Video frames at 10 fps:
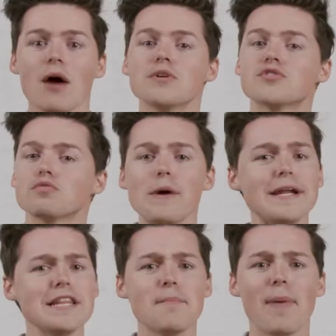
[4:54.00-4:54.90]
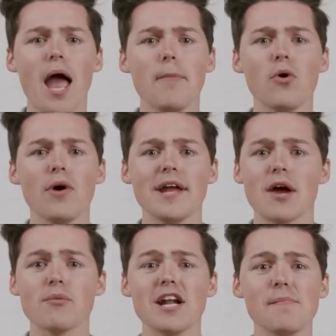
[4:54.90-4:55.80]
I was reading the Bible, and
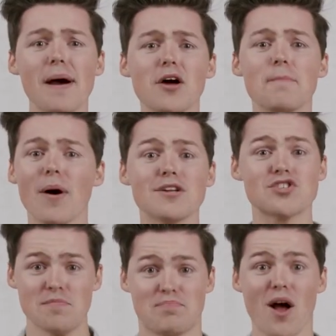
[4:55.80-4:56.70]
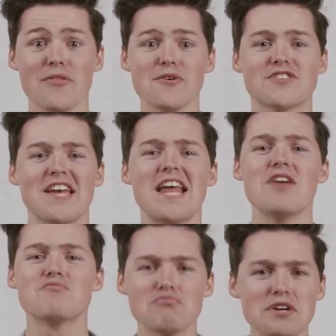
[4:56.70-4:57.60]
I read about a bunch of brothers in a
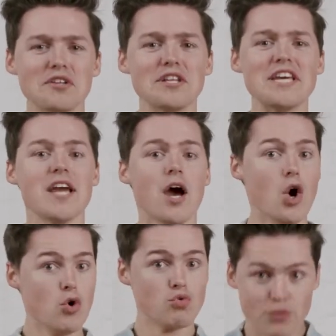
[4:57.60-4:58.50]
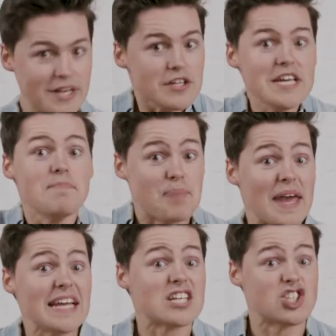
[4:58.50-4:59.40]
really, really
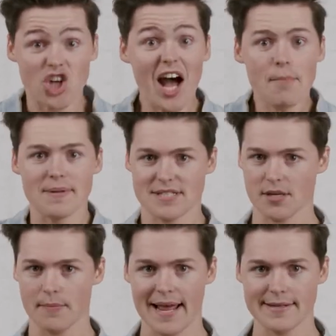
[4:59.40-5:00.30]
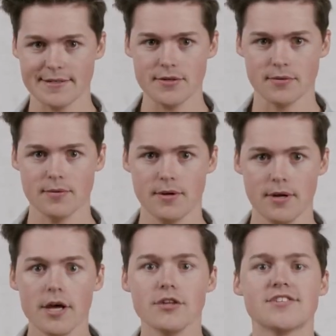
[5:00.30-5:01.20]
big job that someone had to do.
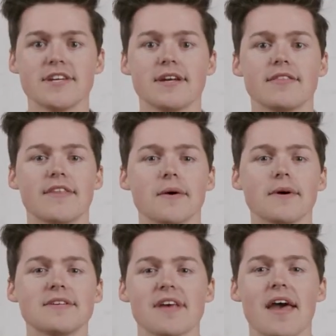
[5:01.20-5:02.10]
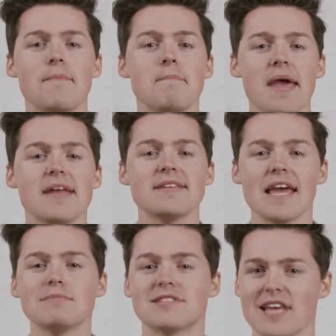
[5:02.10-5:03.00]
You see, there is a man
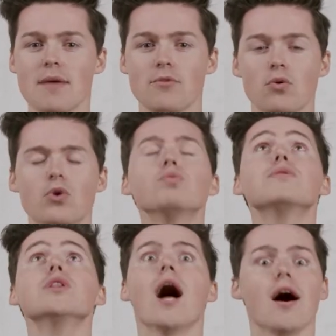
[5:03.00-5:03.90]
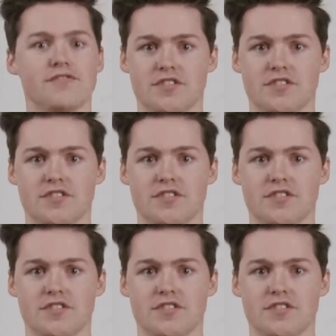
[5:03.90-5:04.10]
named Samuel who loved